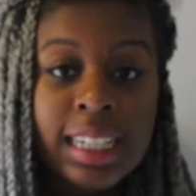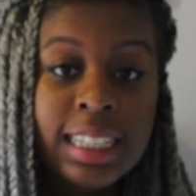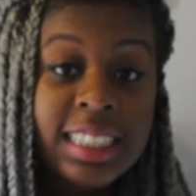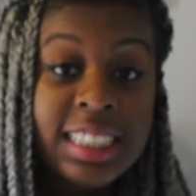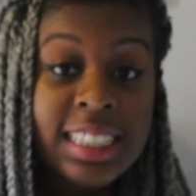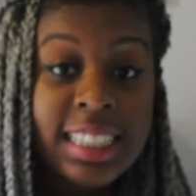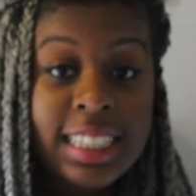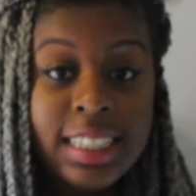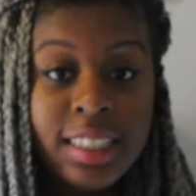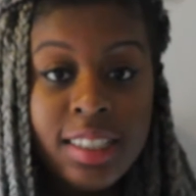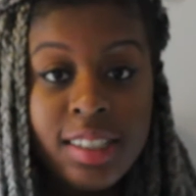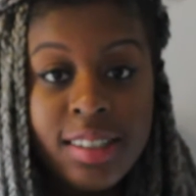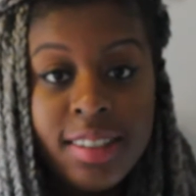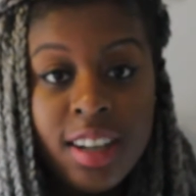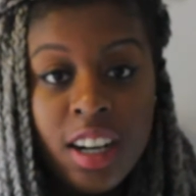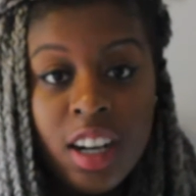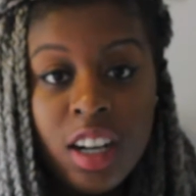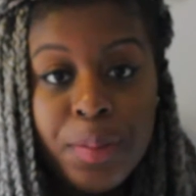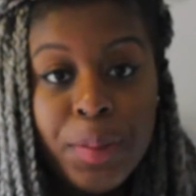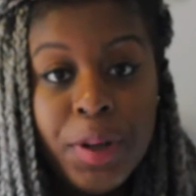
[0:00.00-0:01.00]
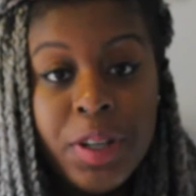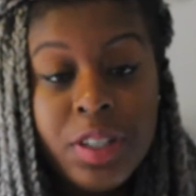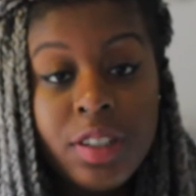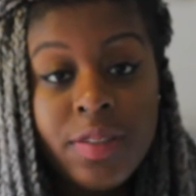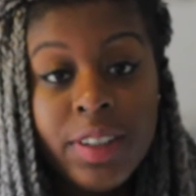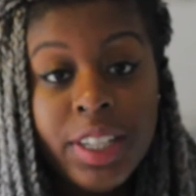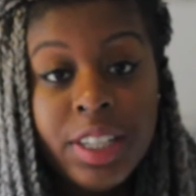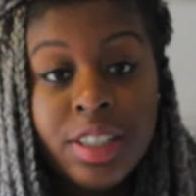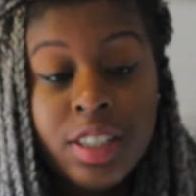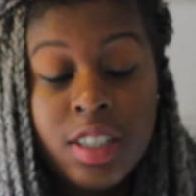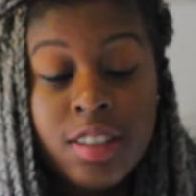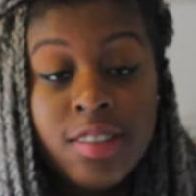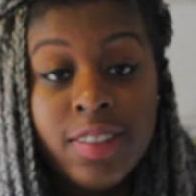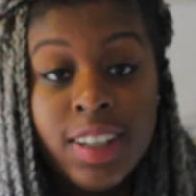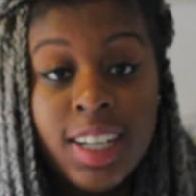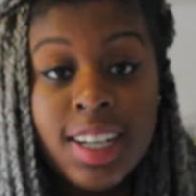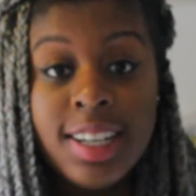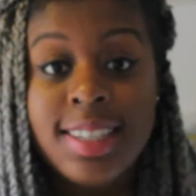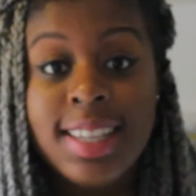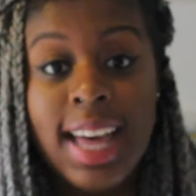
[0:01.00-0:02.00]
Teachers can't motivate you to
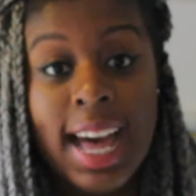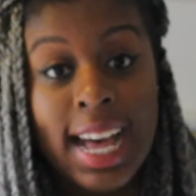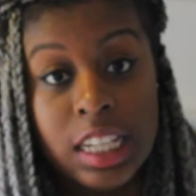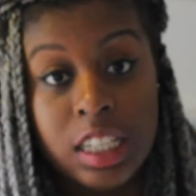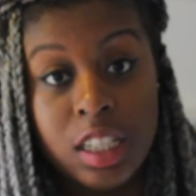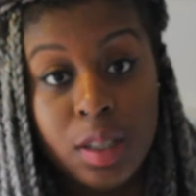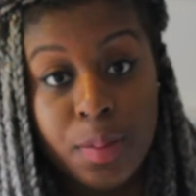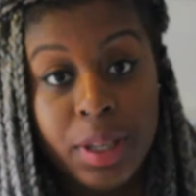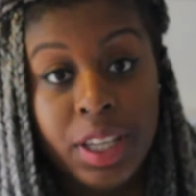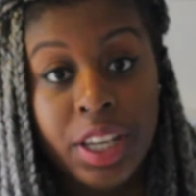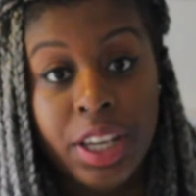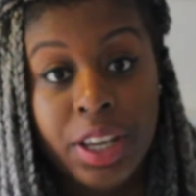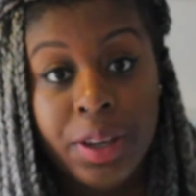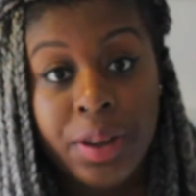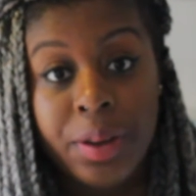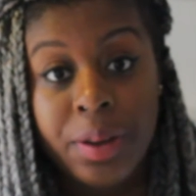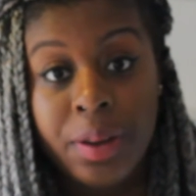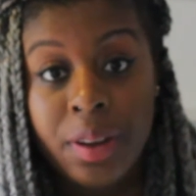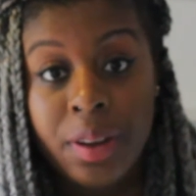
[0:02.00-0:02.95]
revise, that has to be you.